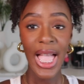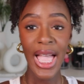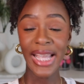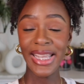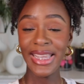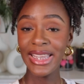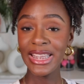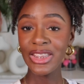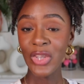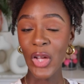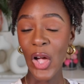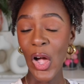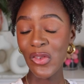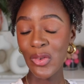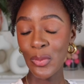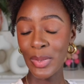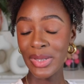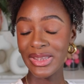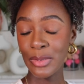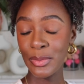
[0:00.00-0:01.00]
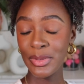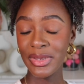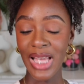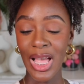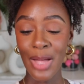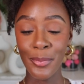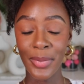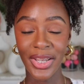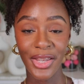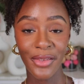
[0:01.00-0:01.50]
And that is all for my
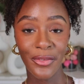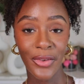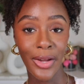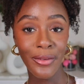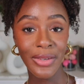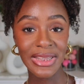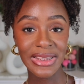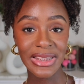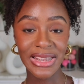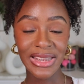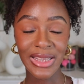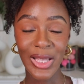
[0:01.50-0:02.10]
summertime body fragrances.